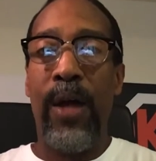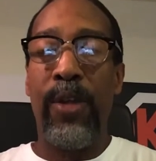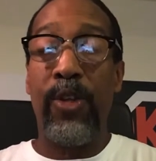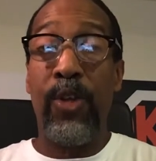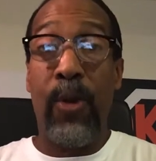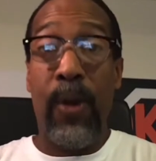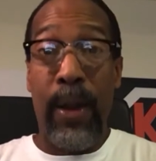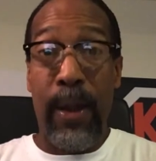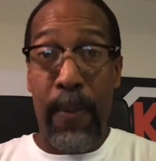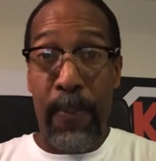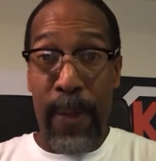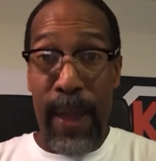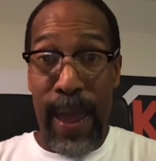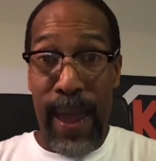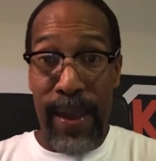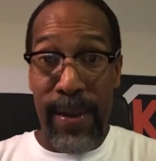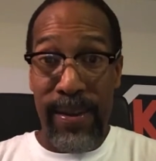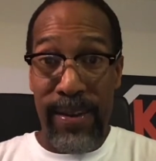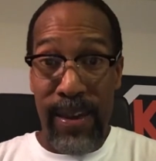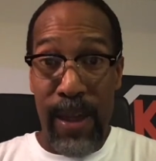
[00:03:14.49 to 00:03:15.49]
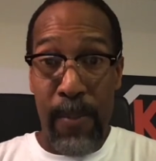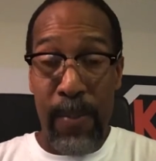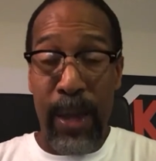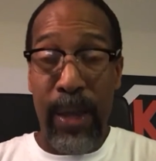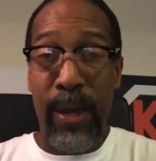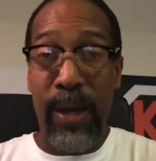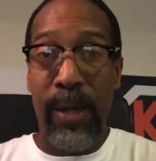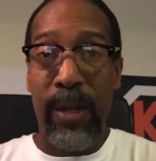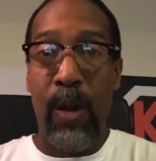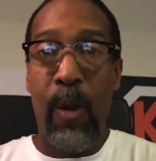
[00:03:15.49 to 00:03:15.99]
during a
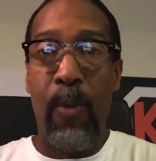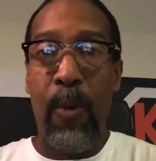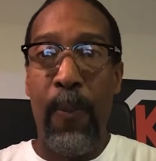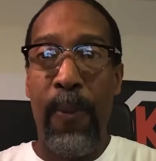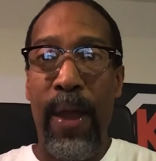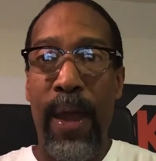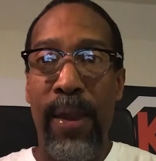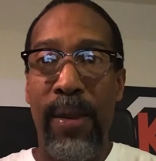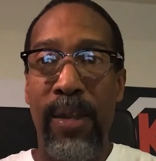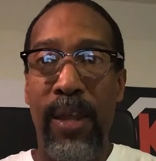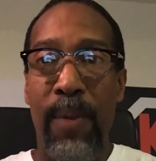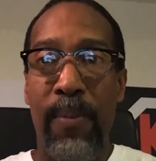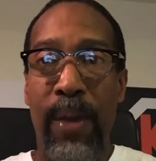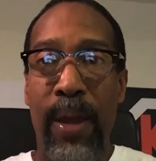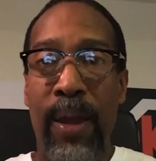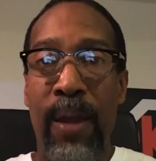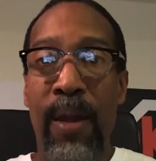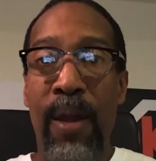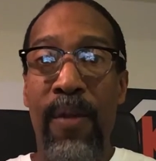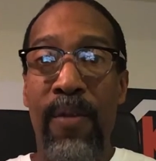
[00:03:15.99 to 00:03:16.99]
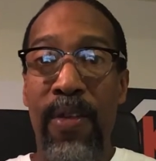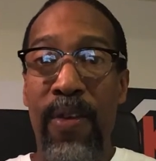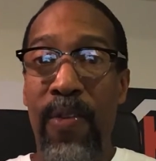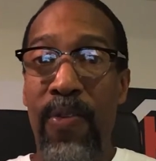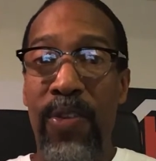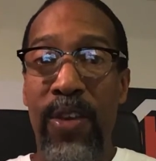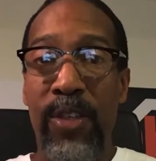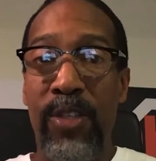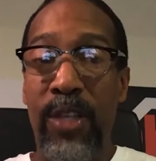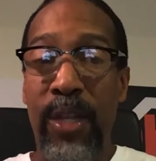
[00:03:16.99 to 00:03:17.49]
pandemic, a global pandemic
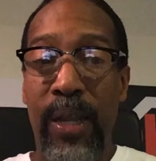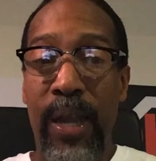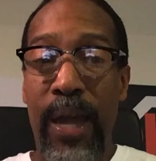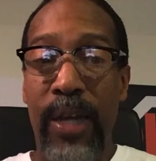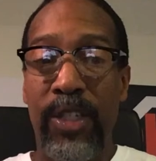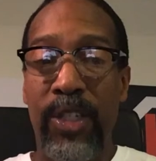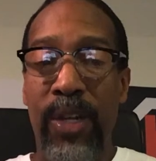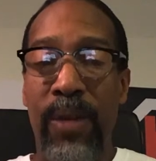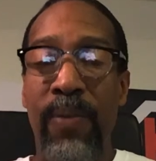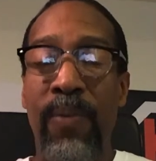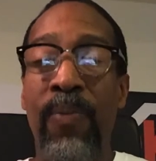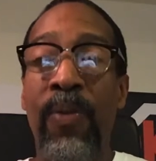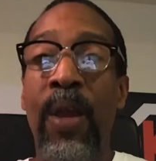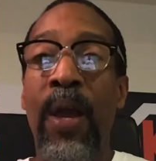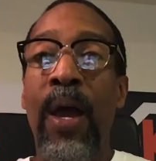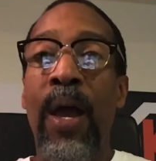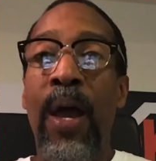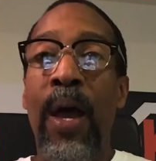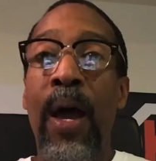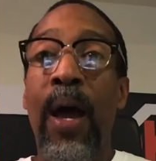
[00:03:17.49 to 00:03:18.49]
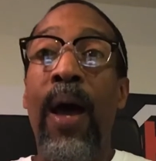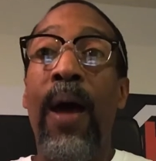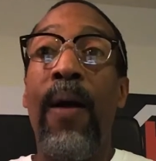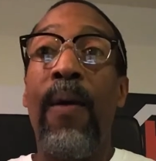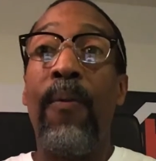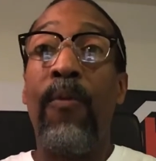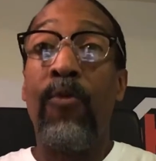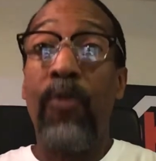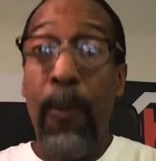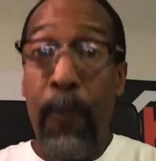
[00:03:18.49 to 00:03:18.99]
in this election.
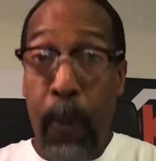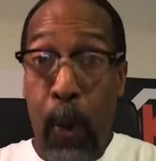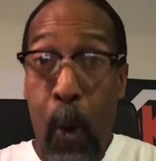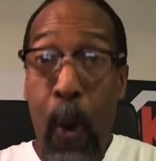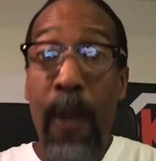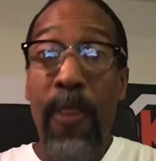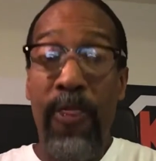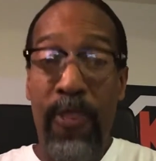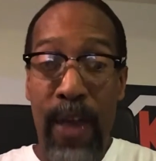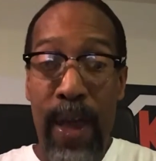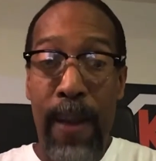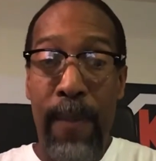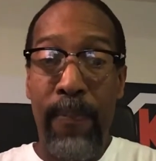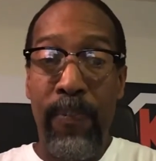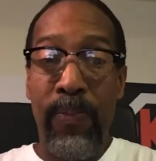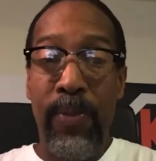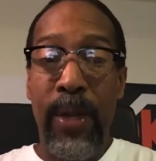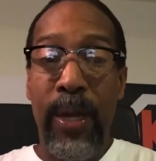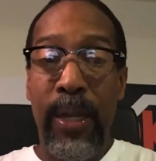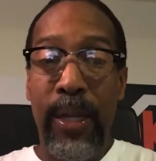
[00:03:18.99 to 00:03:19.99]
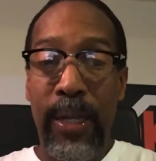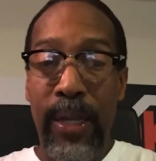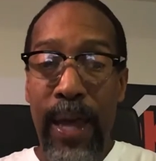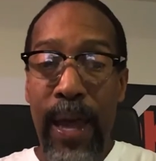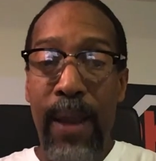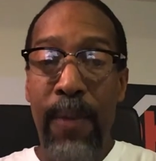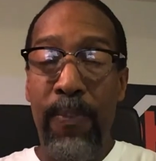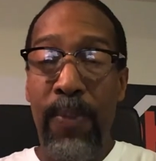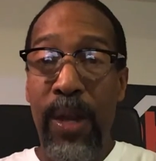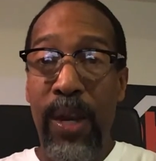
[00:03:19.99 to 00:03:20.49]
Report them.
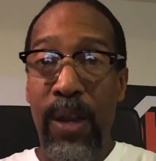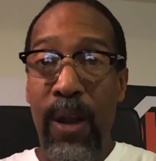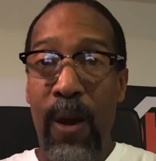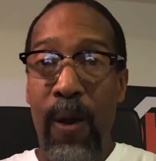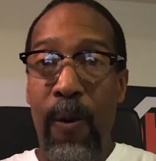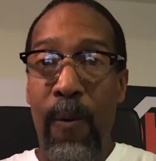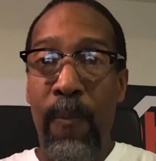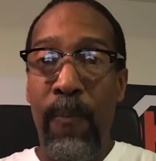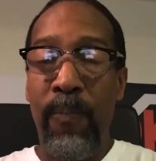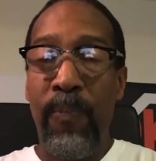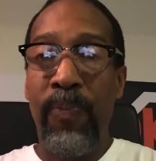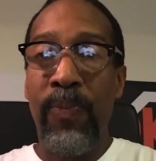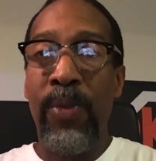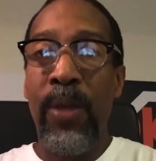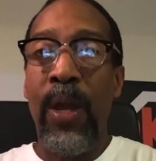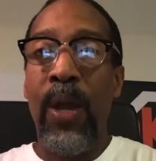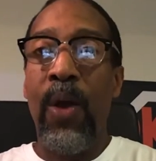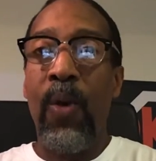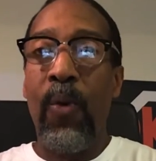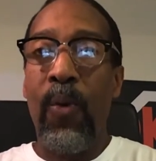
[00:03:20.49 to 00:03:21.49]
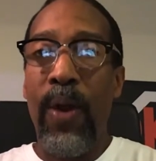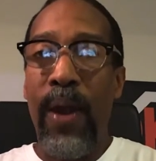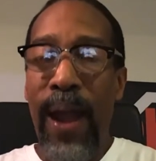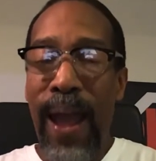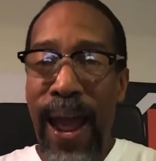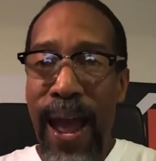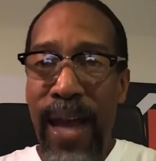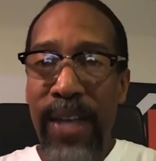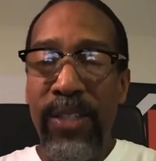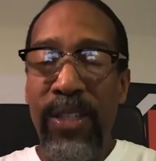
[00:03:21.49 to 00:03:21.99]
Let it be known. We're
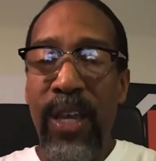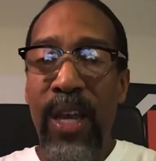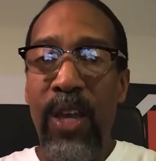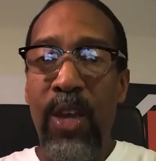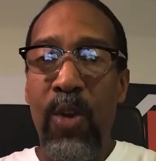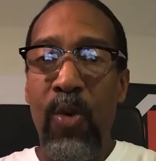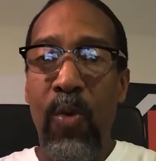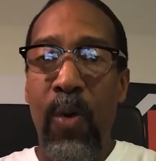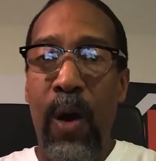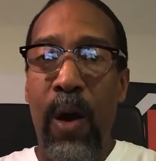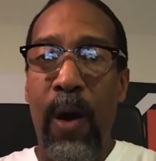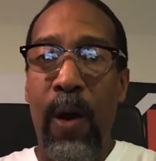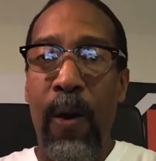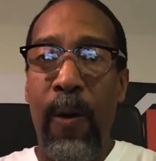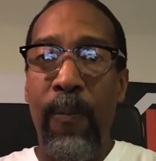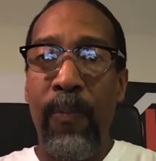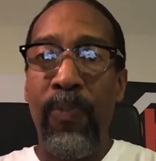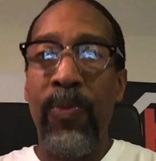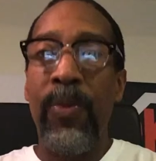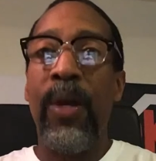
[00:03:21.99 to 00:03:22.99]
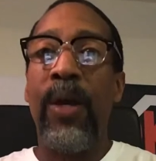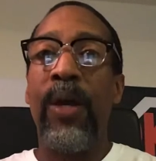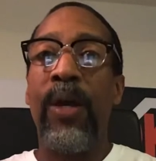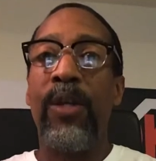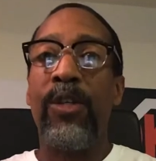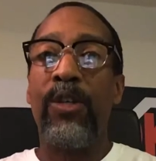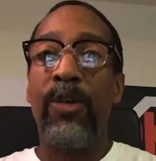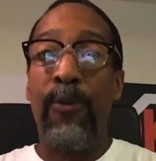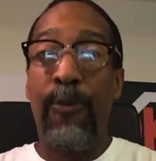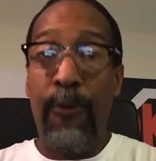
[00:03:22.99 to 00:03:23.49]
asking you all
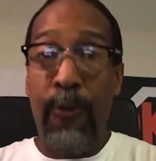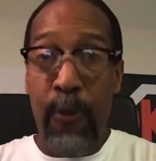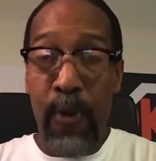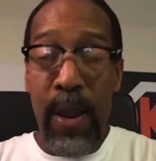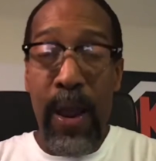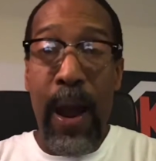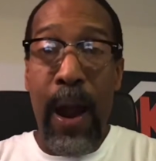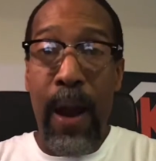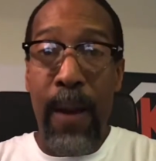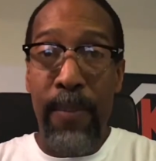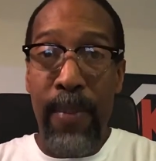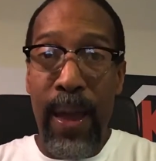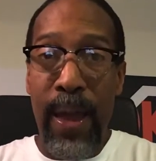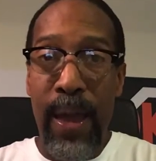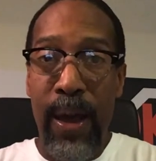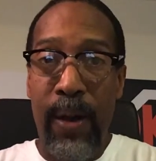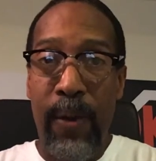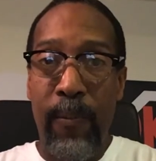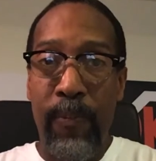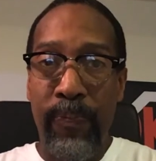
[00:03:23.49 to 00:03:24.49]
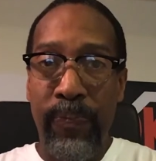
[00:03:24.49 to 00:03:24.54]
to free our mail.